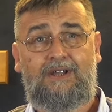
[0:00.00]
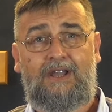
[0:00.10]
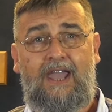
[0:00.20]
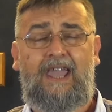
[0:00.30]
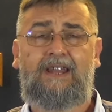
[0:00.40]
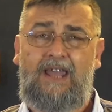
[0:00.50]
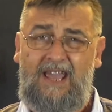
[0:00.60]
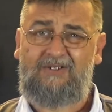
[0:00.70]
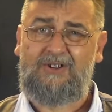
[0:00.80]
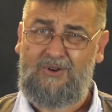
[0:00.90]
and
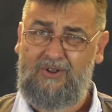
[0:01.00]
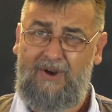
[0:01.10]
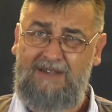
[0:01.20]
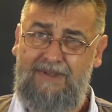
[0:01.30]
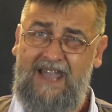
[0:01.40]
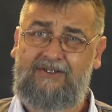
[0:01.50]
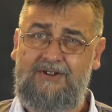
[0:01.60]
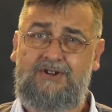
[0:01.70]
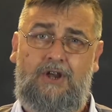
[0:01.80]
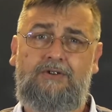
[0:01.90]
actually all the way back to
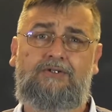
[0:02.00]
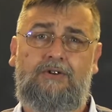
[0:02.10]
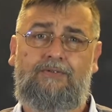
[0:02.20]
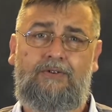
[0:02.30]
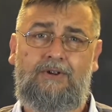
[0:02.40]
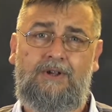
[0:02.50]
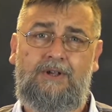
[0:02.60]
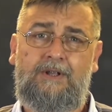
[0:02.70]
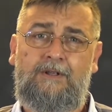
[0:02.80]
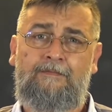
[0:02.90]
Joseph.
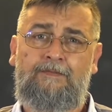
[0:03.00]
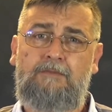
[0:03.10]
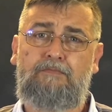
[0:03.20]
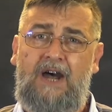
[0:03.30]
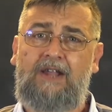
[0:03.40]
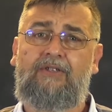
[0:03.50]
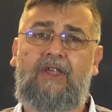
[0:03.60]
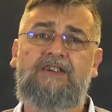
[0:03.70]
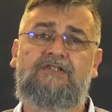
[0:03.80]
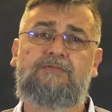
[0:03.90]
But
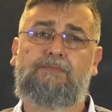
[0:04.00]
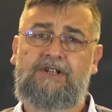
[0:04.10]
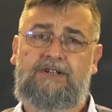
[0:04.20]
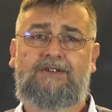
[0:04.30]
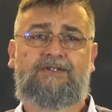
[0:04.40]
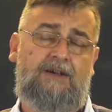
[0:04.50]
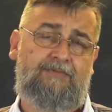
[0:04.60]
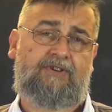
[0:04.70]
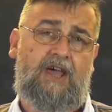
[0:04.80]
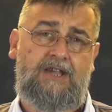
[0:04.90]
they split at some
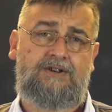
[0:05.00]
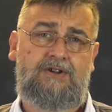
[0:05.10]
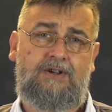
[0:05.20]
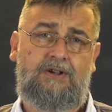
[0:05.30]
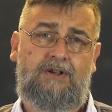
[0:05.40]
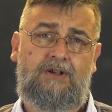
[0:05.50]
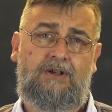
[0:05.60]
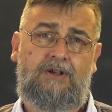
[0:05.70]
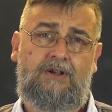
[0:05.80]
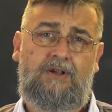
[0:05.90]
stage.
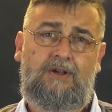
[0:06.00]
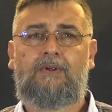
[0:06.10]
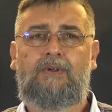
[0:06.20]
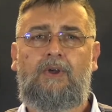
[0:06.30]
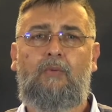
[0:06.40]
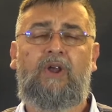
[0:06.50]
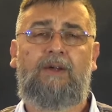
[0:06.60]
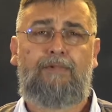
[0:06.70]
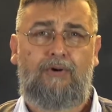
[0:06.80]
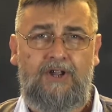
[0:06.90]
When a
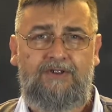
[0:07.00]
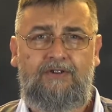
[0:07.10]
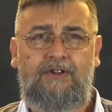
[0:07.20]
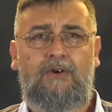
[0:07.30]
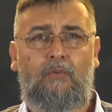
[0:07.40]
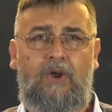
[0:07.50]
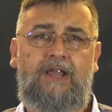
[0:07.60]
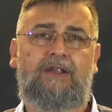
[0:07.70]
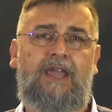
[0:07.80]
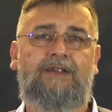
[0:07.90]
priest
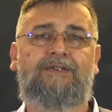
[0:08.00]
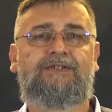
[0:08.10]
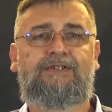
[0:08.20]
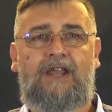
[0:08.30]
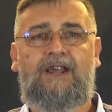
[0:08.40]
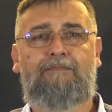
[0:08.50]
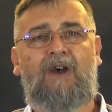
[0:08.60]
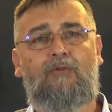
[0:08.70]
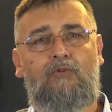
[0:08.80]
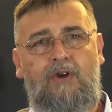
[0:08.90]
went and set up a
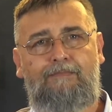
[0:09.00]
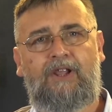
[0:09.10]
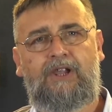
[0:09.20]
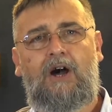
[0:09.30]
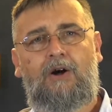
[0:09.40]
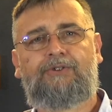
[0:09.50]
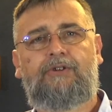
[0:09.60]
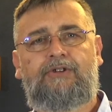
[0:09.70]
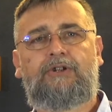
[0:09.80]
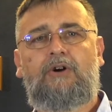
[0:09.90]
replica altar
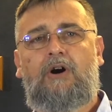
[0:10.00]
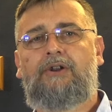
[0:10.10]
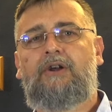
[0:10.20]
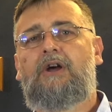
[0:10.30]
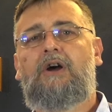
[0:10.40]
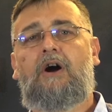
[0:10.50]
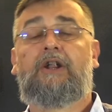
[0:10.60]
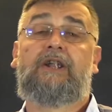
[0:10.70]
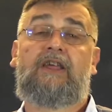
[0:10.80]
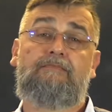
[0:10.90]
to God on
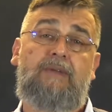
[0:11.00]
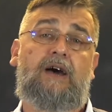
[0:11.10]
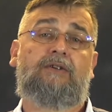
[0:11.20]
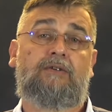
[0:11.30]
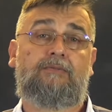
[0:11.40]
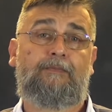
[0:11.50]
another mountain